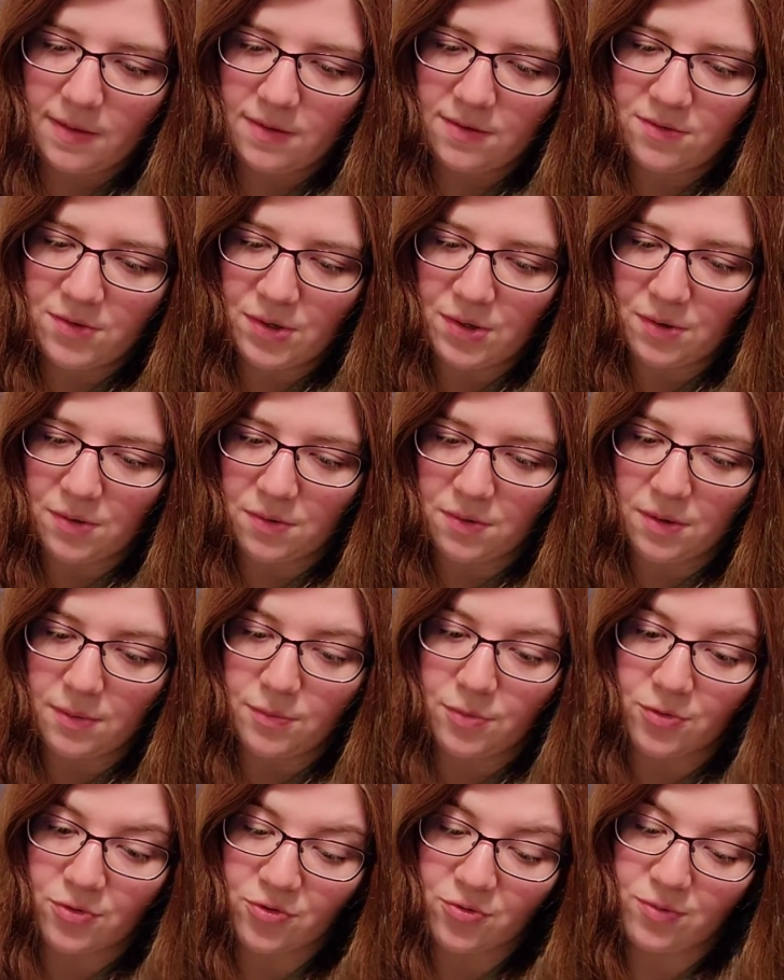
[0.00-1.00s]
So,
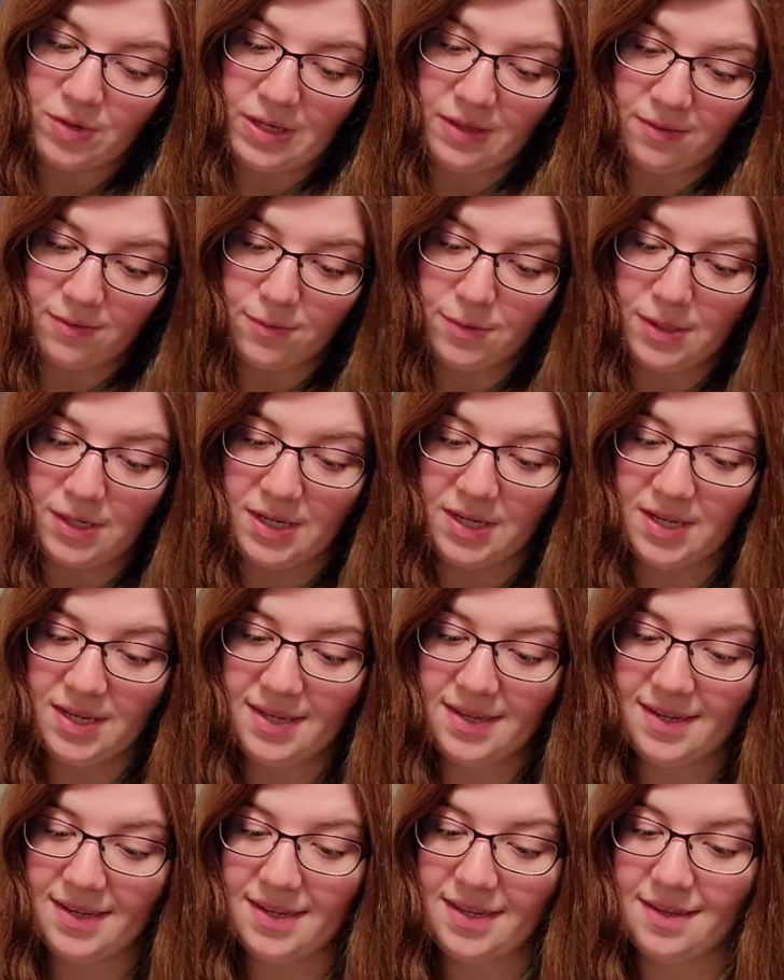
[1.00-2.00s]
number 23
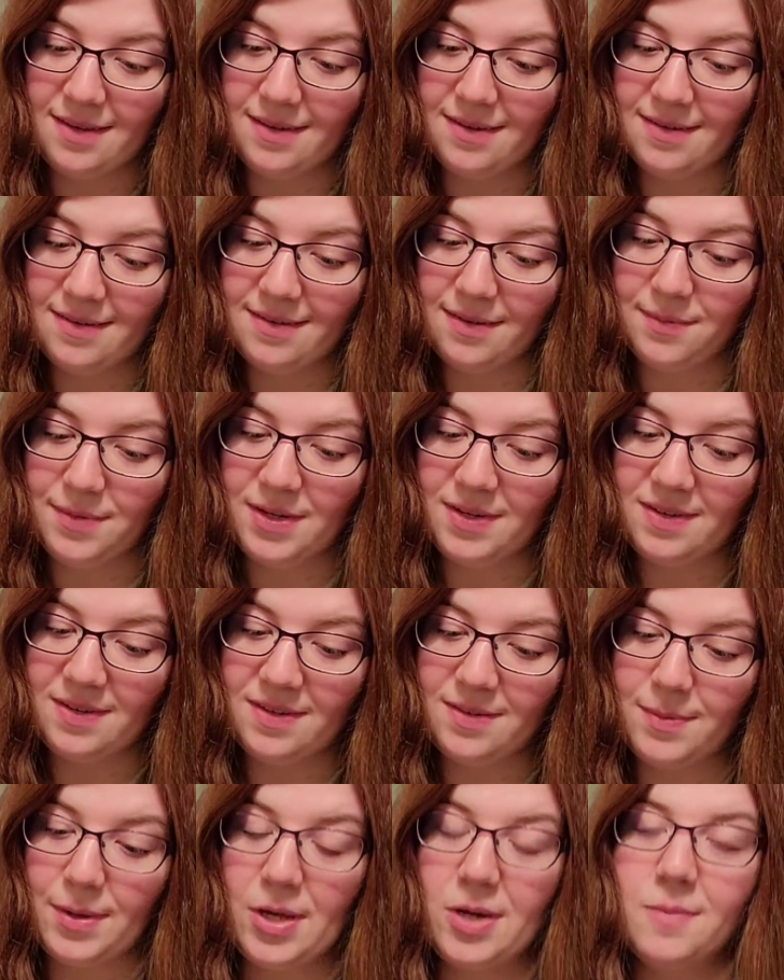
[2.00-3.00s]
is
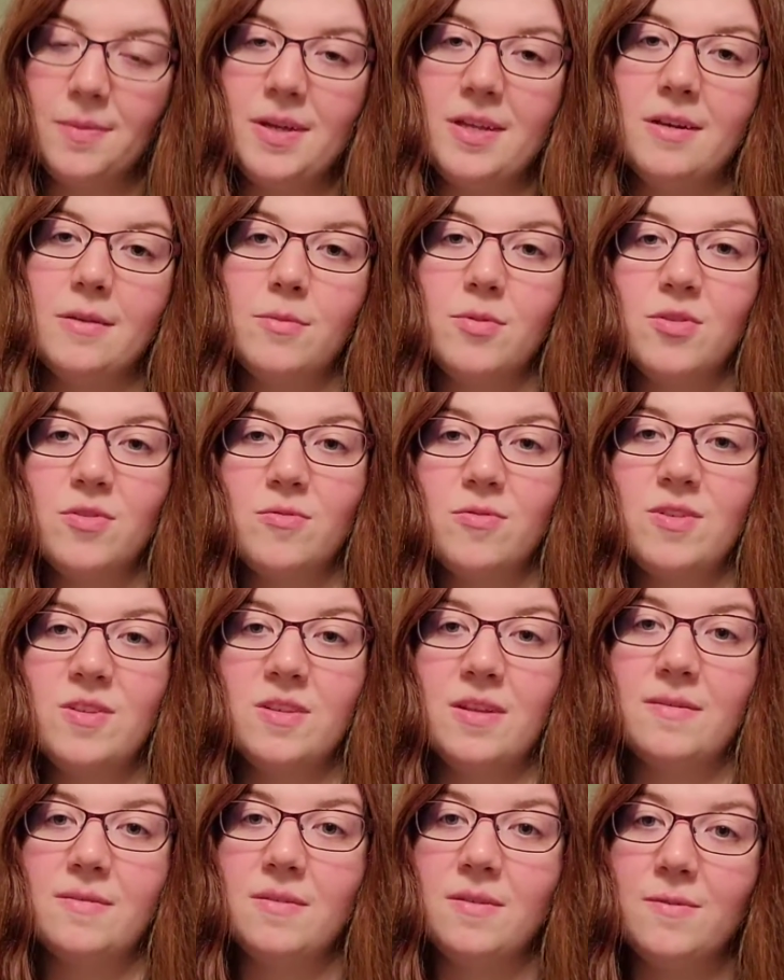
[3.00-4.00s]
Amazing Spider-Man number
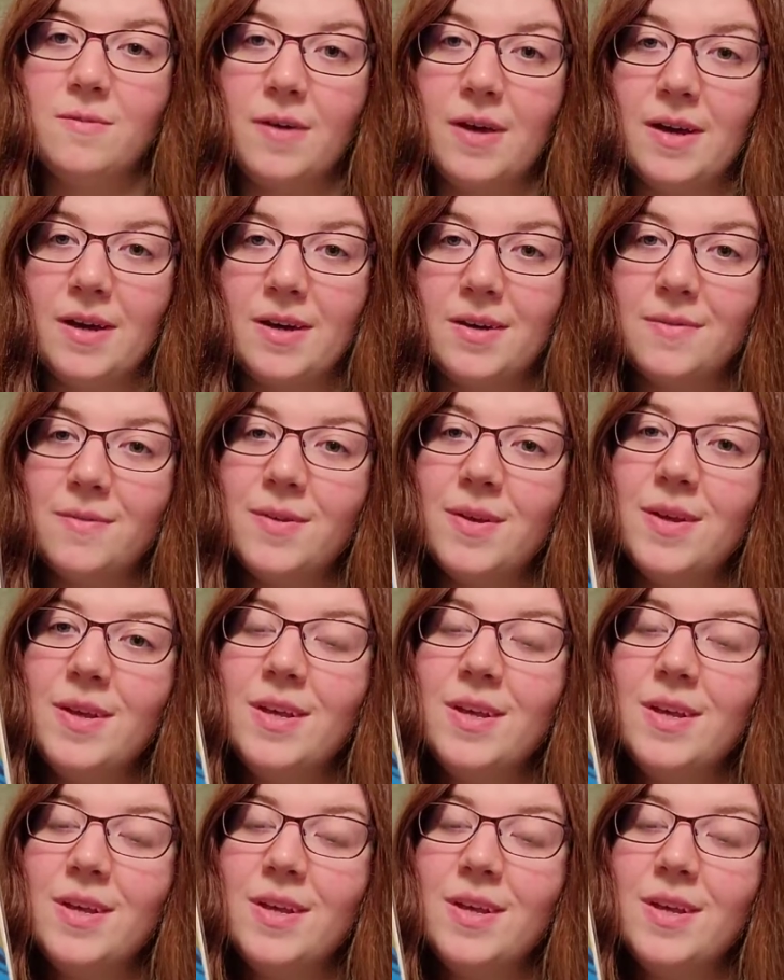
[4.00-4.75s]
375.